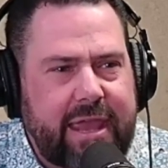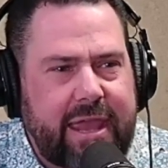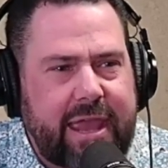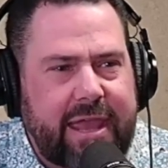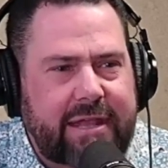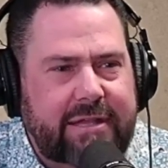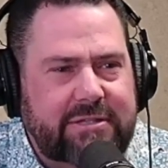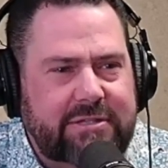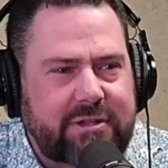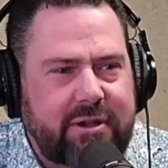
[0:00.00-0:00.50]

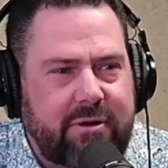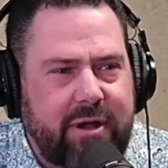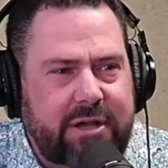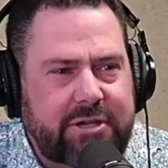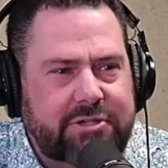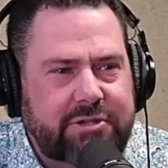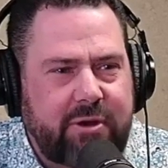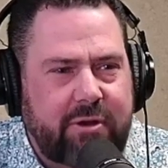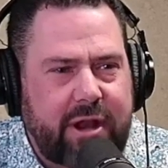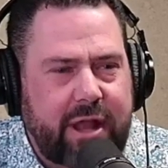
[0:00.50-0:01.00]
And so I
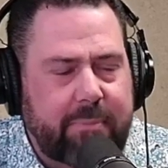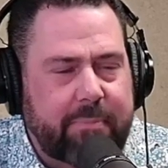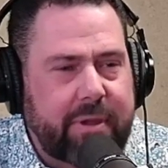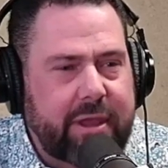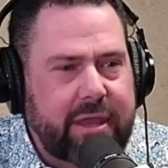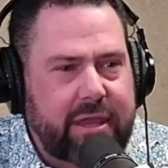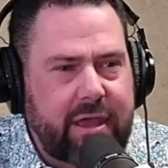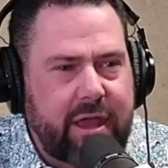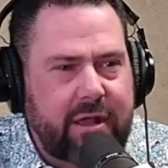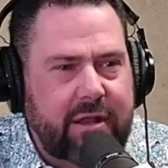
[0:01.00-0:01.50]
showed up
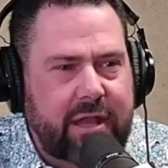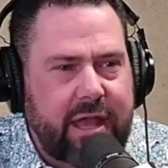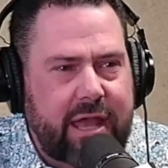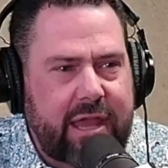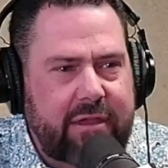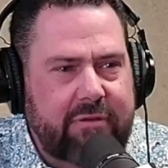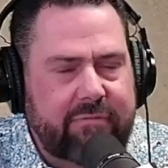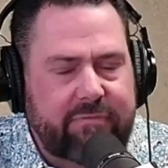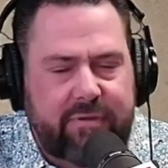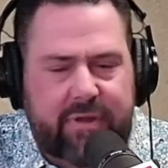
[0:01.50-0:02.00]
at Young
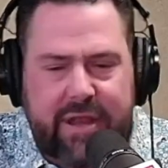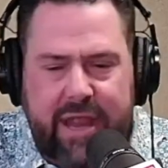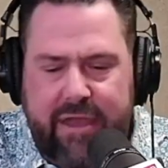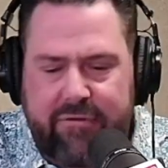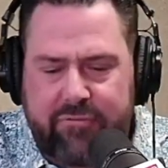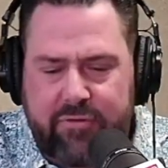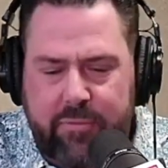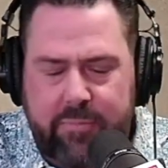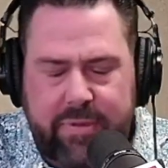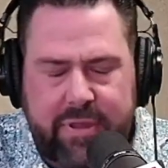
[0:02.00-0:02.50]
Life, and
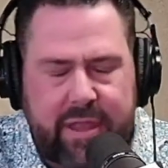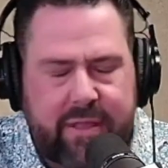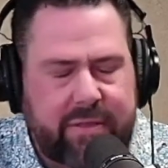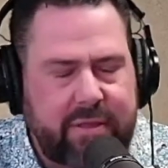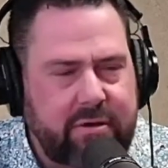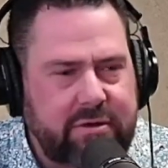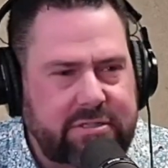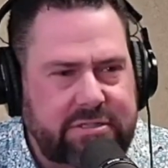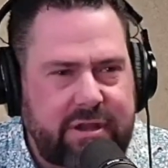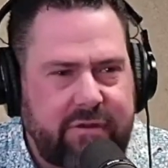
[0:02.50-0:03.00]
after being
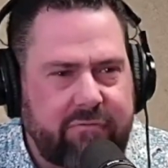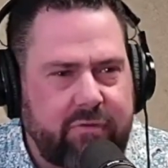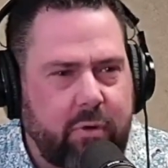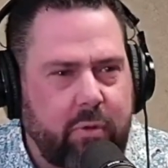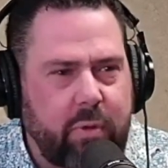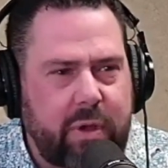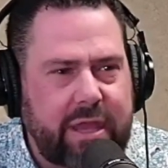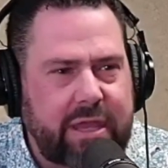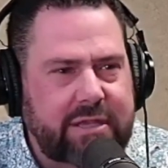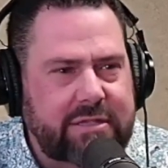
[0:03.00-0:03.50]
there several
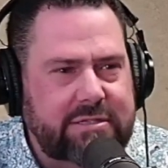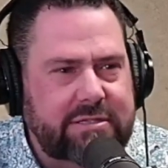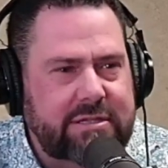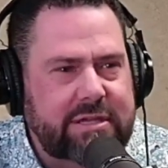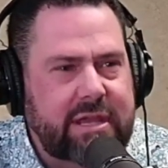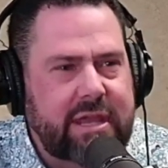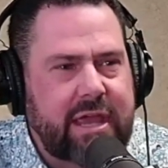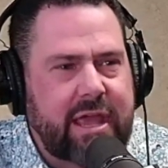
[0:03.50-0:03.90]
weeks,